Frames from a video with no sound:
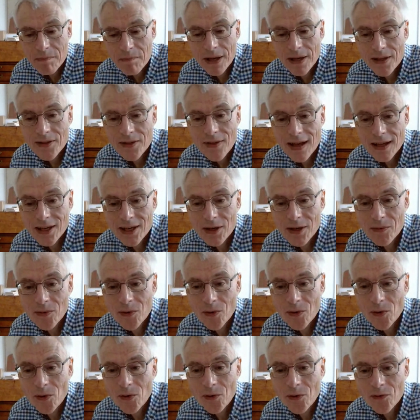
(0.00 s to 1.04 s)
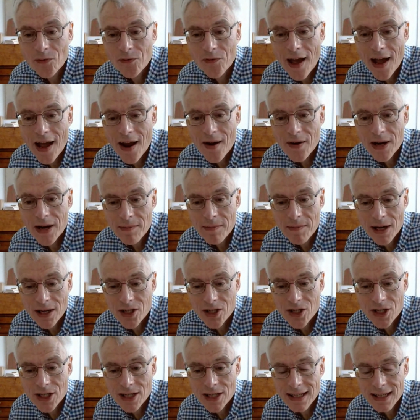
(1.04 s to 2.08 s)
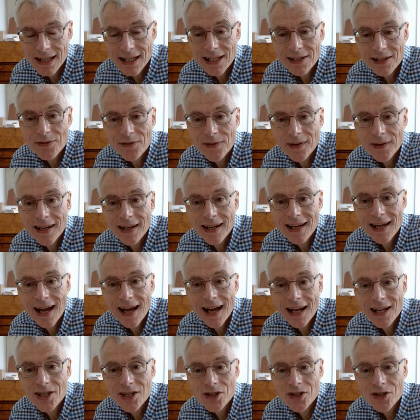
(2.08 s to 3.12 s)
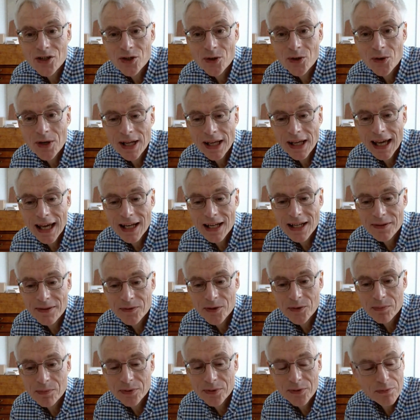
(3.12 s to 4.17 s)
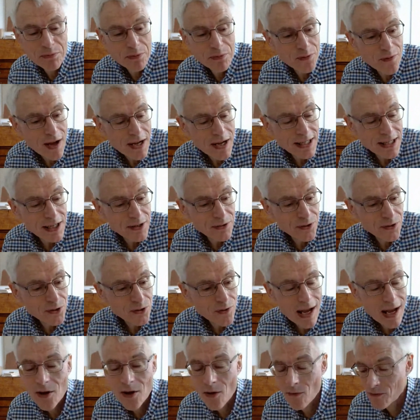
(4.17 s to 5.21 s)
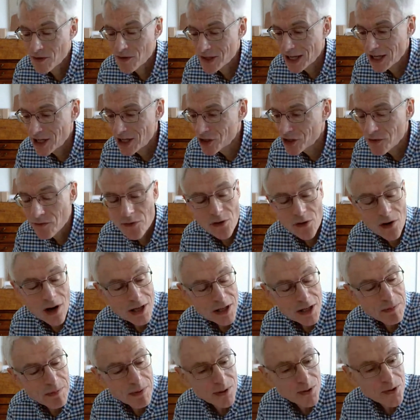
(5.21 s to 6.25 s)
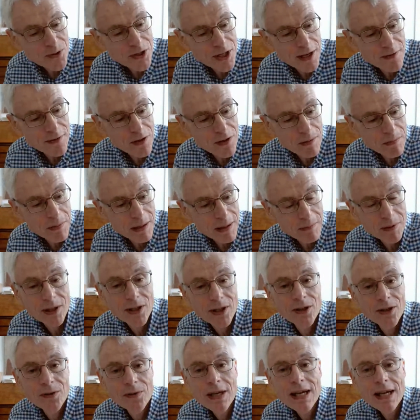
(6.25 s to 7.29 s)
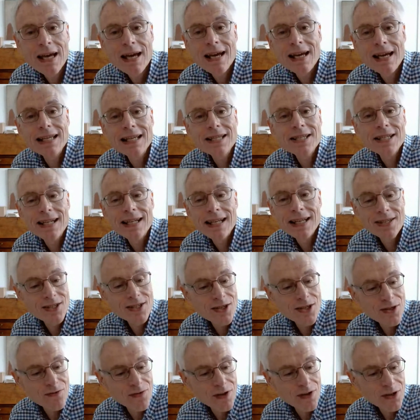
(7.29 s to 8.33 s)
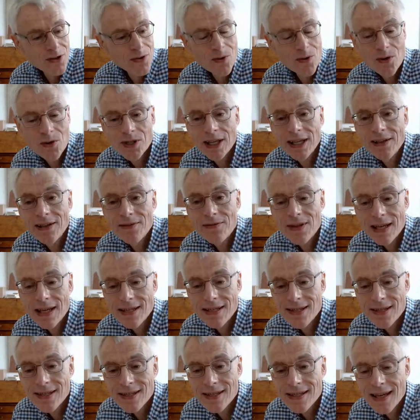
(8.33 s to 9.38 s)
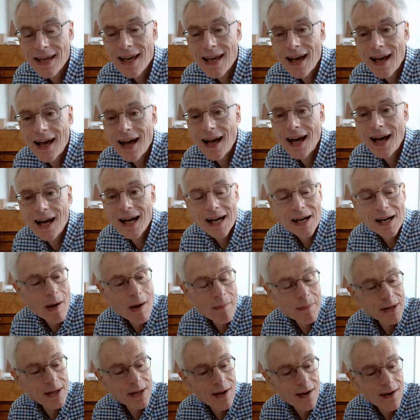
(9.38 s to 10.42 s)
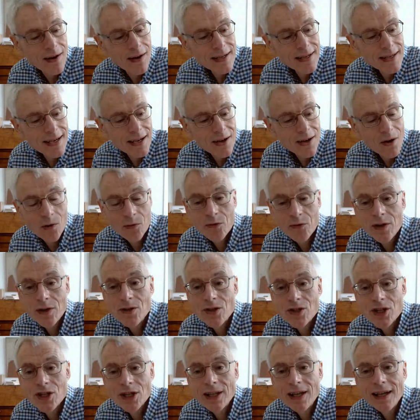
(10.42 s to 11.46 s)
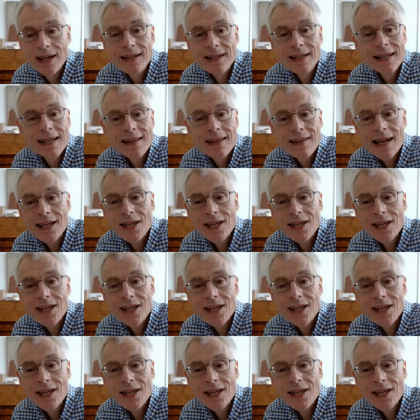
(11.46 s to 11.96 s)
But thank you all very much indeed for joining in and providing a great conversation for us, but also for the people who listen into the recording of this webinar on FutureLearn.